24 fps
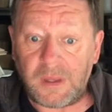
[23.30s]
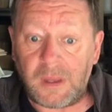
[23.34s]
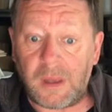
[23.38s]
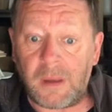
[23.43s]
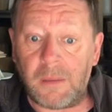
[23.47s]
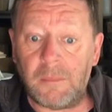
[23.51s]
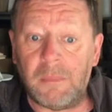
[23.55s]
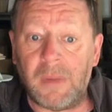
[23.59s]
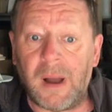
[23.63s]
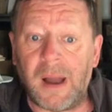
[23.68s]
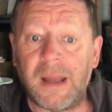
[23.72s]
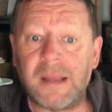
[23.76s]

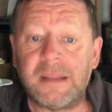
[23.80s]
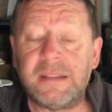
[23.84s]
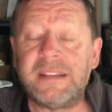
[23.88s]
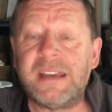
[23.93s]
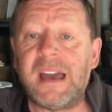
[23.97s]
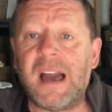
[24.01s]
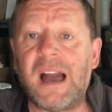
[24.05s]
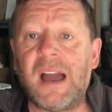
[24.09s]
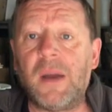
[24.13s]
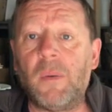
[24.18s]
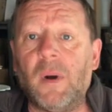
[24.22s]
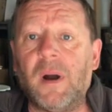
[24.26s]
my
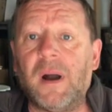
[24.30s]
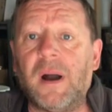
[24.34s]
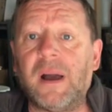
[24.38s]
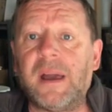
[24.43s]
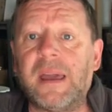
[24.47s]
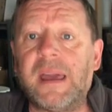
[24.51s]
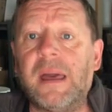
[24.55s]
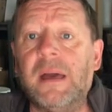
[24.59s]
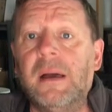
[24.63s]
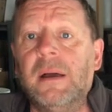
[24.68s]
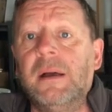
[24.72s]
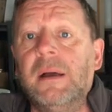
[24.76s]
DIY
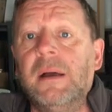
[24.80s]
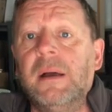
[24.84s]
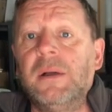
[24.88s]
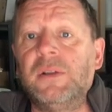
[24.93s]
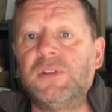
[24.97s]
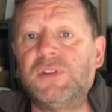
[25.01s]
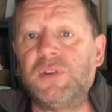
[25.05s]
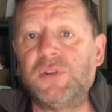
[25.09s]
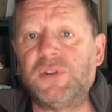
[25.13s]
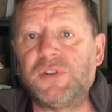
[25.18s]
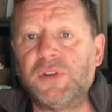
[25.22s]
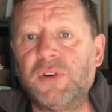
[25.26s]

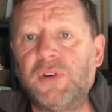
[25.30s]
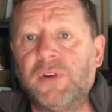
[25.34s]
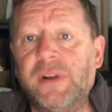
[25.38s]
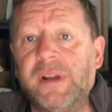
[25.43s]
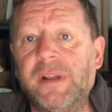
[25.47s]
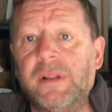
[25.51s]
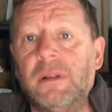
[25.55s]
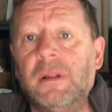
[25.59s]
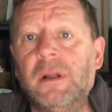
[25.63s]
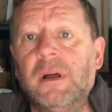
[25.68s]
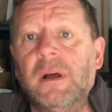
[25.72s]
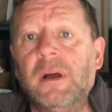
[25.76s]

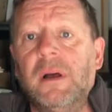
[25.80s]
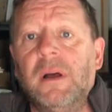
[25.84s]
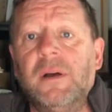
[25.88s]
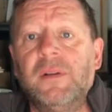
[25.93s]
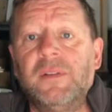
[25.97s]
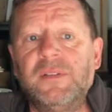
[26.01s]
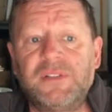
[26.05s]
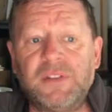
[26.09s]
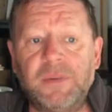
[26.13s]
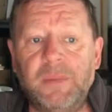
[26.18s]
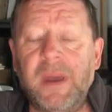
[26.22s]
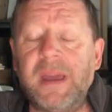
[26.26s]
tutorial
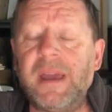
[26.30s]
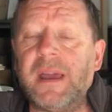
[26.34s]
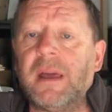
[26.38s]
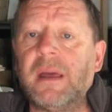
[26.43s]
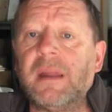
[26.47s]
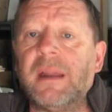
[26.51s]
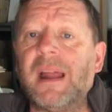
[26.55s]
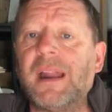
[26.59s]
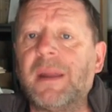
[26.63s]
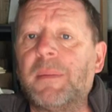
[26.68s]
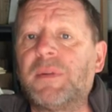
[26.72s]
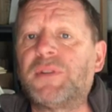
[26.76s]
to make an
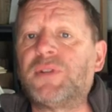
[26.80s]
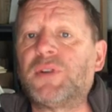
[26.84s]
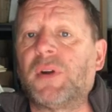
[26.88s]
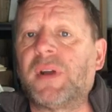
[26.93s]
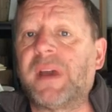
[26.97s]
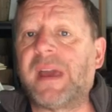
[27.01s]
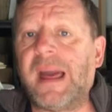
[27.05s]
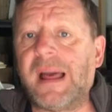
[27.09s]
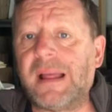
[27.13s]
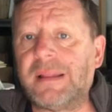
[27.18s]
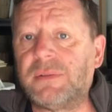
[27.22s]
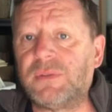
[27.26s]
animatronic
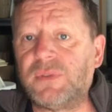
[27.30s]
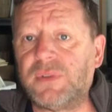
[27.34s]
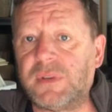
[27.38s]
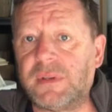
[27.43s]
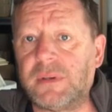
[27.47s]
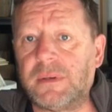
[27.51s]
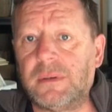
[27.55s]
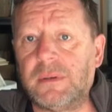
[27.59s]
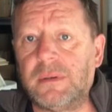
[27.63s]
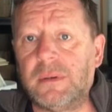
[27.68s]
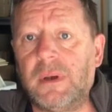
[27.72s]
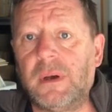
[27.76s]
hand.
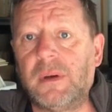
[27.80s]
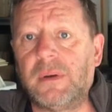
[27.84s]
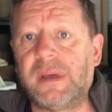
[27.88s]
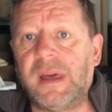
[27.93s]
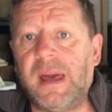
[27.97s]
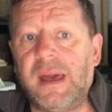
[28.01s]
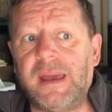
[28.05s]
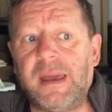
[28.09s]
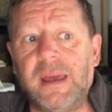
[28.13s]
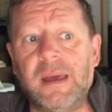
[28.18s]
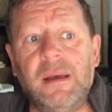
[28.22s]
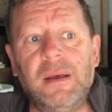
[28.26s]

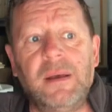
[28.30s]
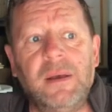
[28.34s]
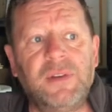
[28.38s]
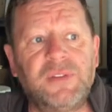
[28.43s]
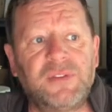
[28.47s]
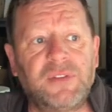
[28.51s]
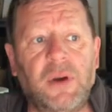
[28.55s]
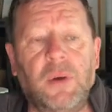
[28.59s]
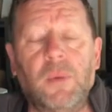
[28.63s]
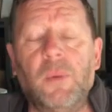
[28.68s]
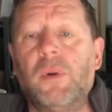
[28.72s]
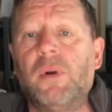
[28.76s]
Okay,
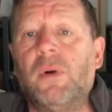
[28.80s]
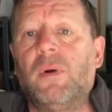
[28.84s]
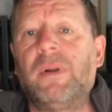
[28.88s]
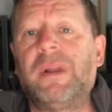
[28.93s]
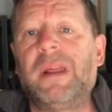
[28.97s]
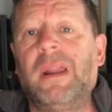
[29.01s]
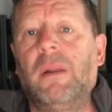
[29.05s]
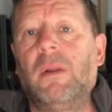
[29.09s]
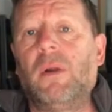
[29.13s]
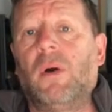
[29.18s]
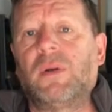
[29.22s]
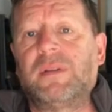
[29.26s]
so we're all in
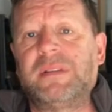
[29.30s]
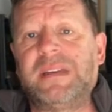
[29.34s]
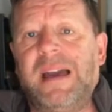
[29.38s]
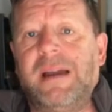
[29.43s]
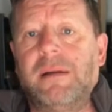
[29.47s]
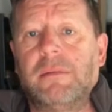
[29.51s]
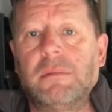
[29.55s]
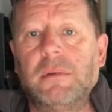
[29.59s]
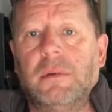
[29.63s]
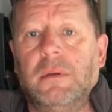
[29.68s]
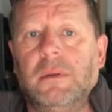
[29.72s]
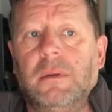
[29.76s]

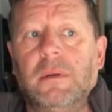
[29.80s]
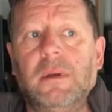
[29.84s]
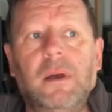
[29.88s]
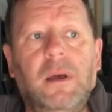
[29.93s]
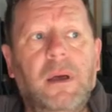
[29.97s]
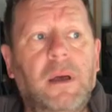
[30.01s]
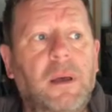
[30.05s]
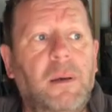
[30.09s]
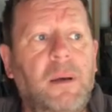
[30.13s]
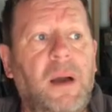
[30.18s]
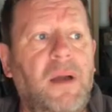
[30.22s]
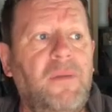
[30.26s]
lockdown.
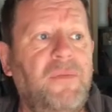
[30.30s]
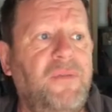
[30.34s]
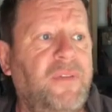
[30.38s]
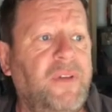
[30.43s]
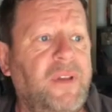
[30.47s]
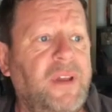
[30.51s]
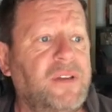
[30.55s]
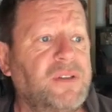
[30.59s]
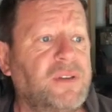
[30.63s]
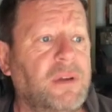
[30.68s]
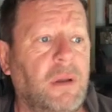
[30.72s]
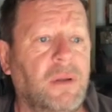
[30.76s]
I've
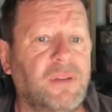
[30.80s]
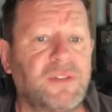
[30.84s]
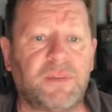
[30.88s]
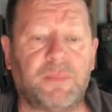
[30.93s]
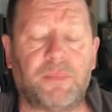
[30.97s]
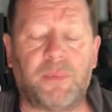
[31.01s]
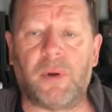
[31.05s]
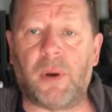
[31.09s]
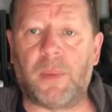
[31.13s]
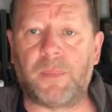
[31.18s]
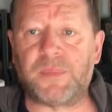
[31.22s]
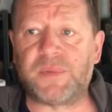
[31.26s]
finished lots of
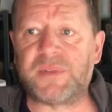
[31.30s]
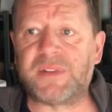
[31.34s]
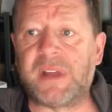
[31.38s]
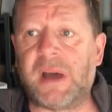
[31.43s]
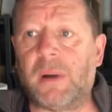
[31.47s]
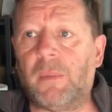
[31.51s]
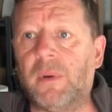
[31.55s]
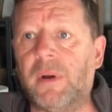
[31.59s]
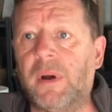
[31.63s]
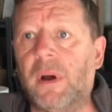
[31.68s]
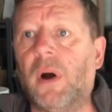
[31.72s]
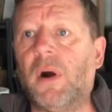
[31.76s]
props that
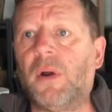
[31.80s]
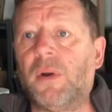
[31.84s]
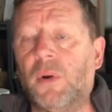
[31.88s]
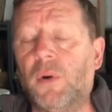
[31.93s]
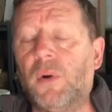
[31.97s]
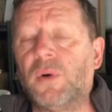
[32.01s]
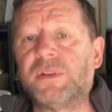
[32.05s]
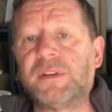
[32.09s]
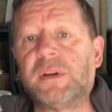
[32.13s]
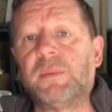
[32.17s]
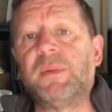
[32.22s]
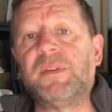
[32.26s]
were on
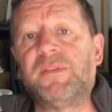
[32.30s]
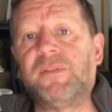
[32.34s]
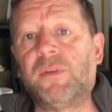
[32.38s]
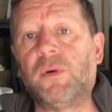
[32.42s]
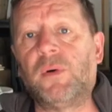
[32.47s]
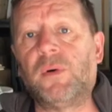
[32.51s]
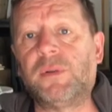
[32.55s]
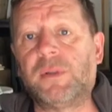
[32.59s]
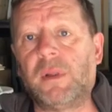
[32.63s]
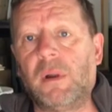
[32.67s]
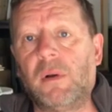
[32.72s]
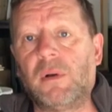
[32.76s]
order
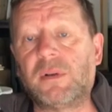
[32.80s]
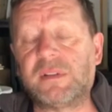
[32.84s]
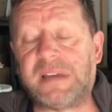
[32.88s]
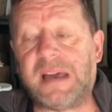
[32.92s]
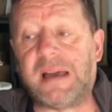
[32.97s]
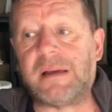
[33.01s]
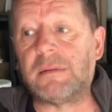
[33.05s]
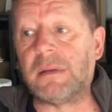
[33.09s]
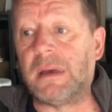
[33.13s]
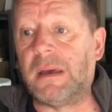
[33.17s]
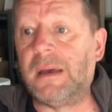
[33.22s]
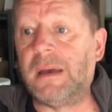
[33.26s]
before the lockdown,